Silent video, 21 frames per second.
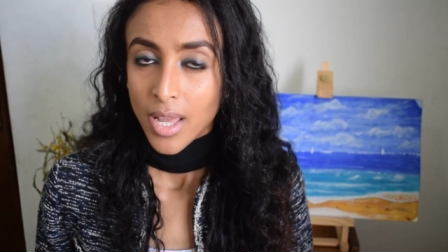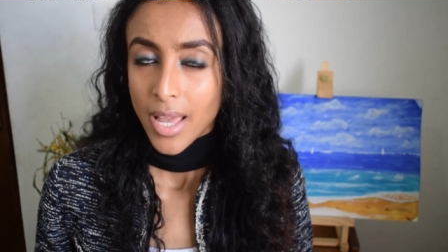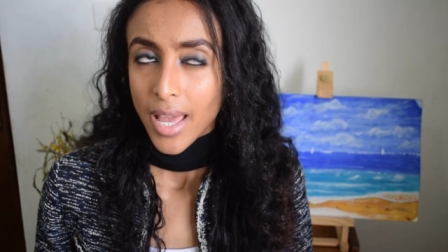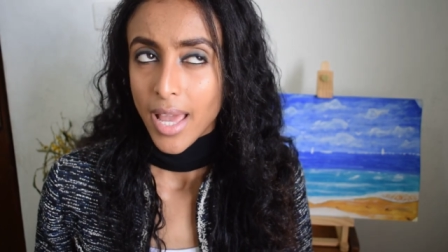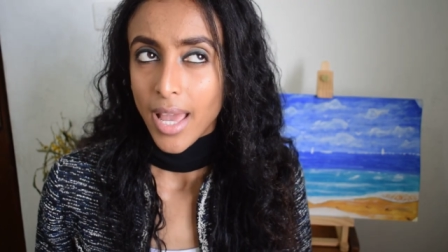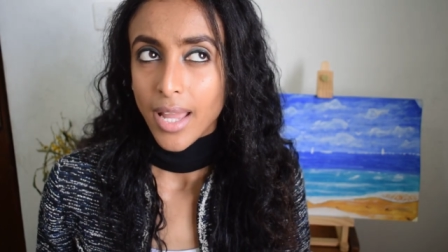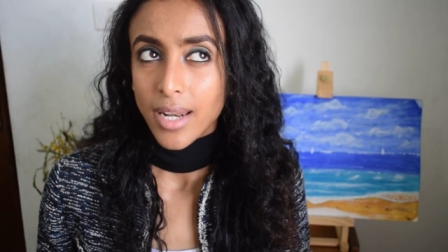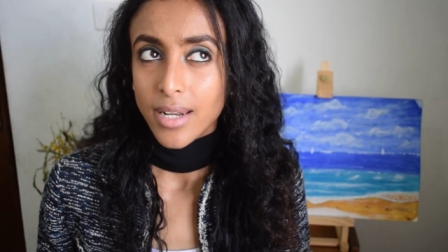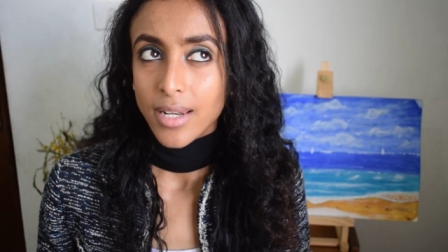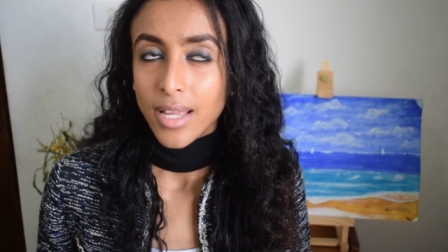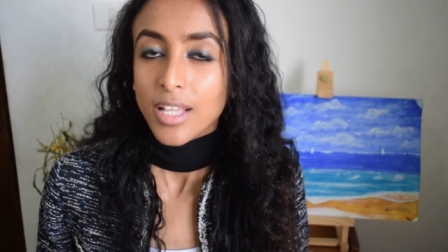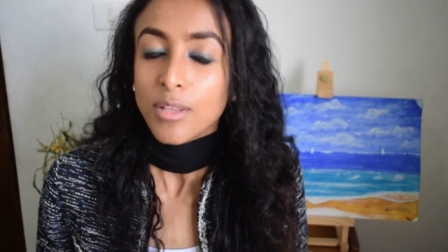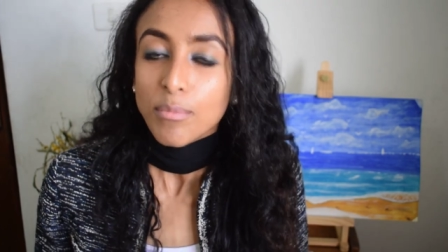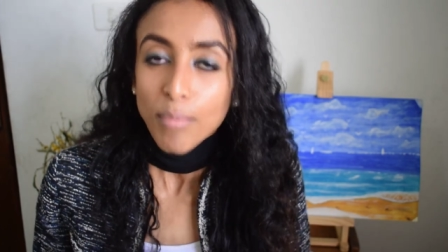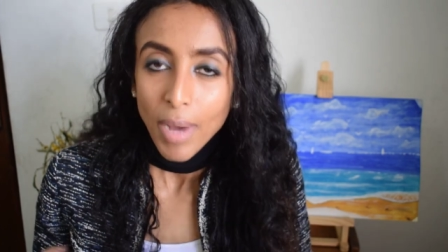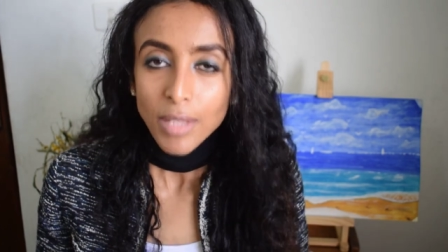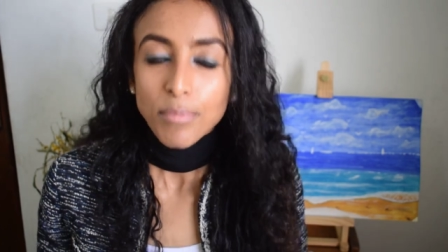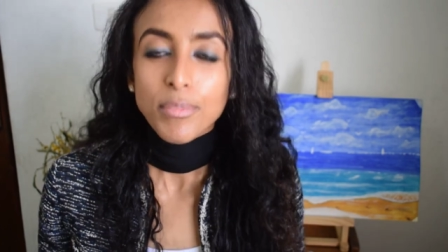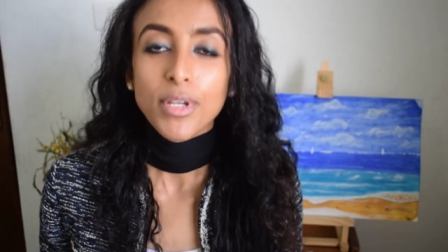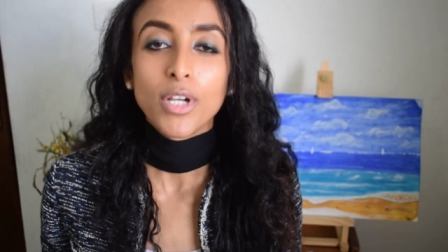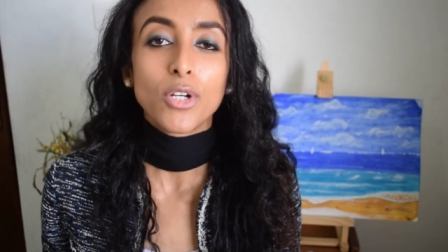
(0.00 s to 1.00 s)
And it
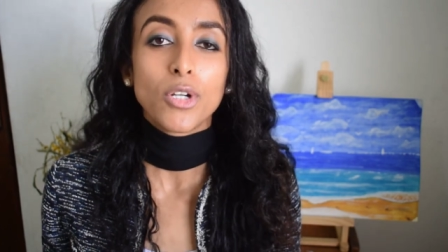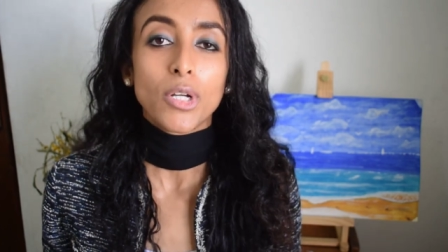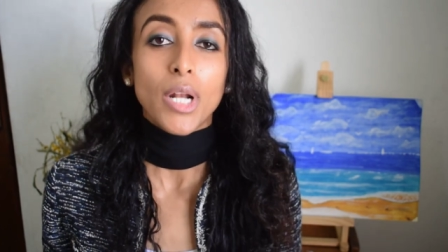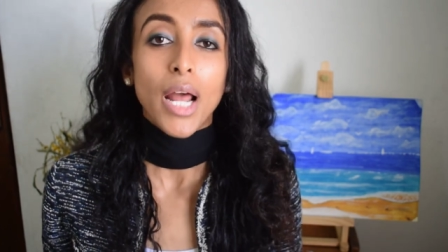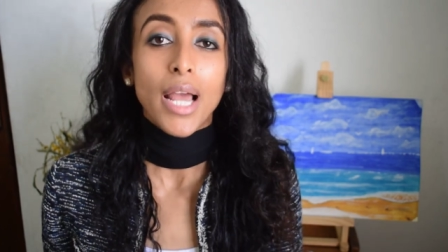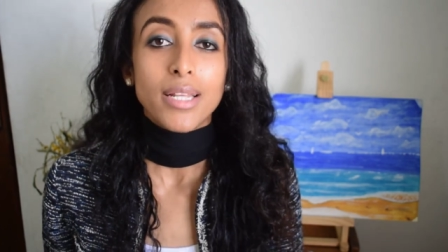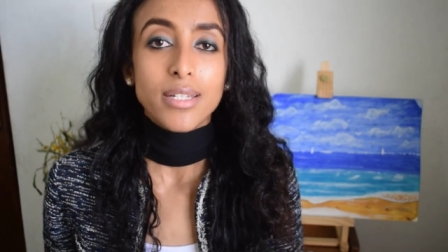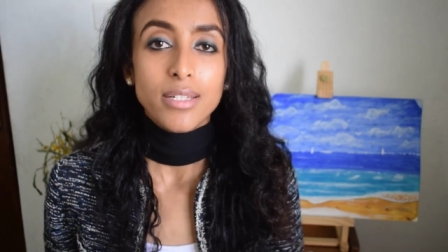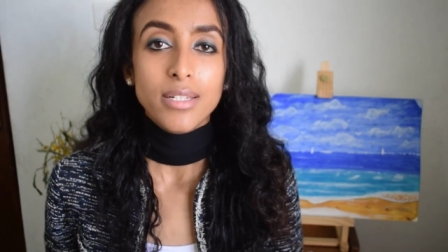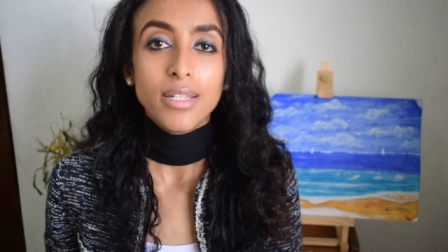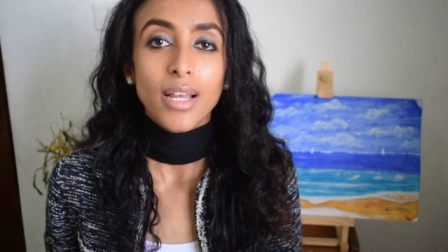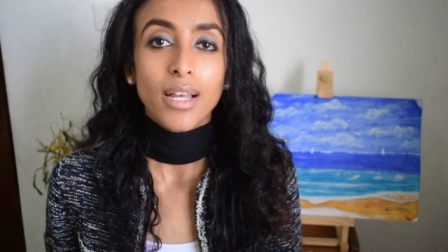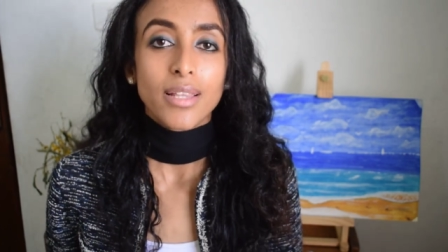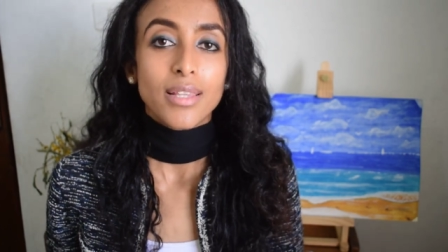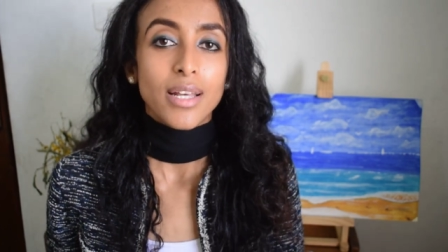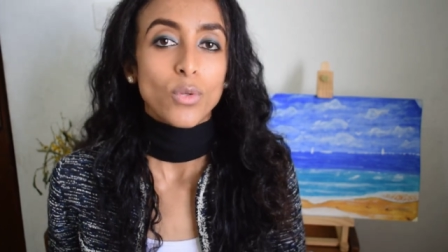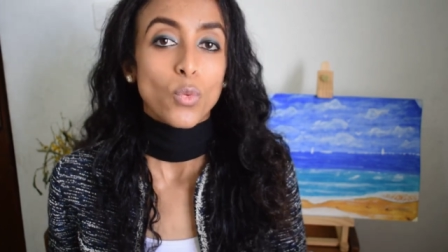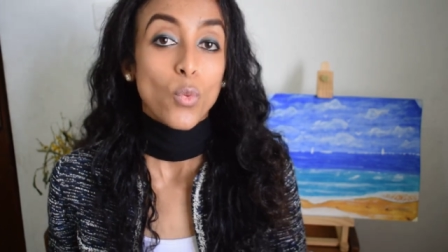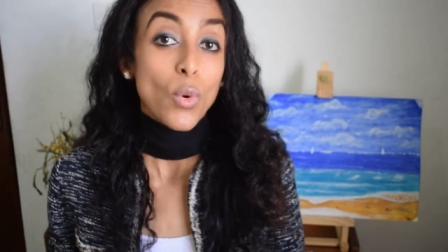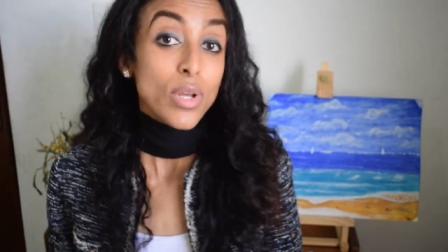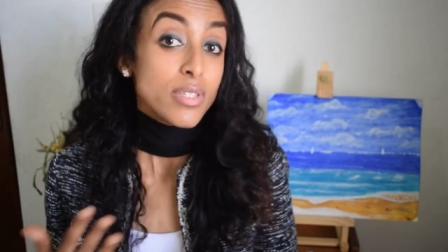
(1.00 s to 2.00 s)
might be a good idea
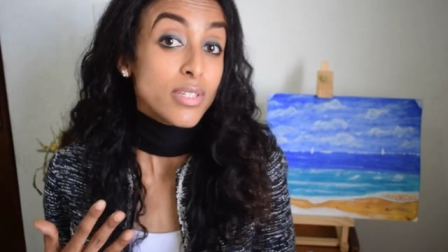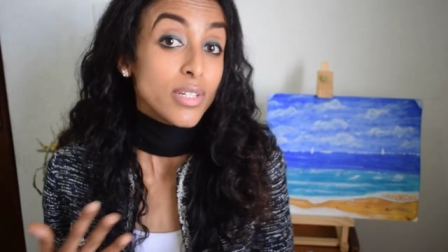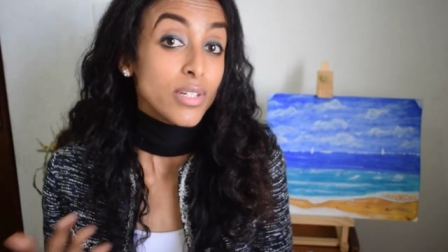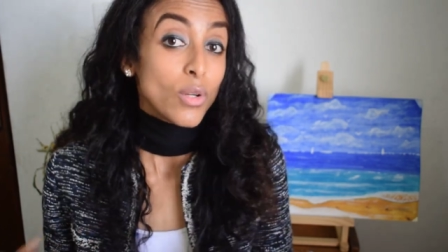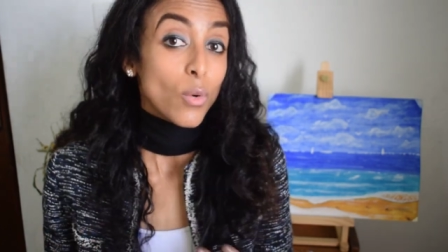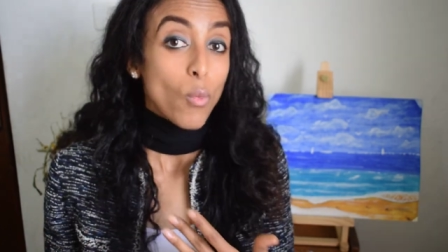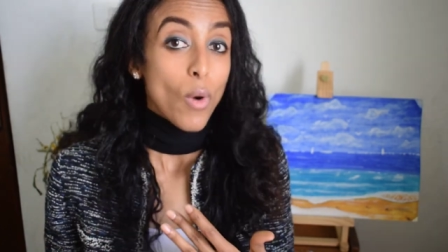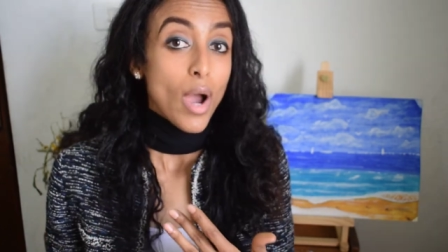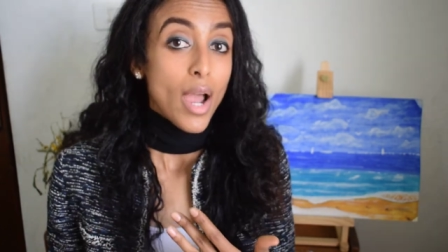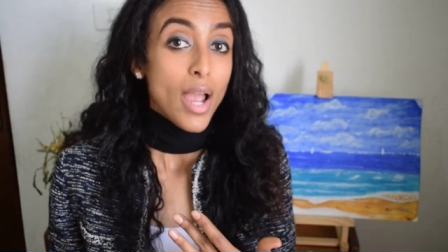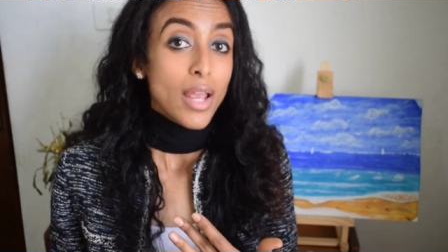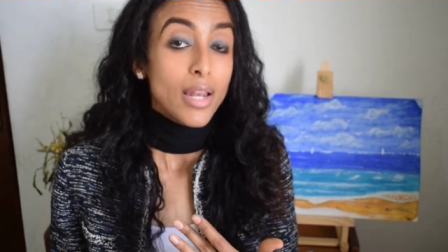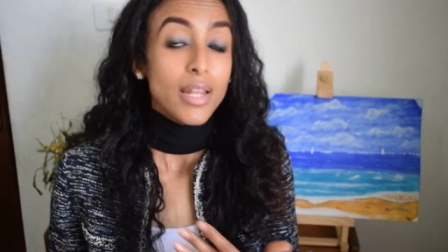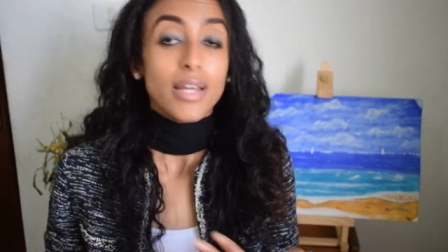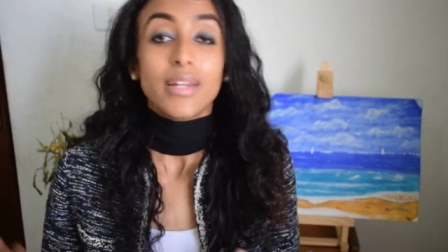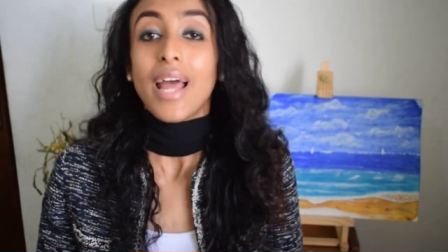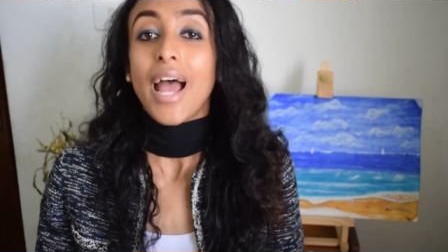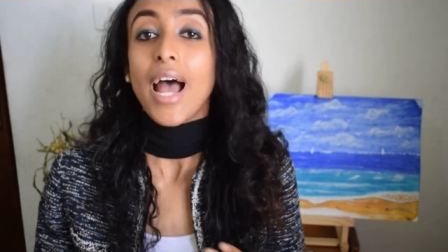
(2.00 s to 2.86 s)
that once in a while an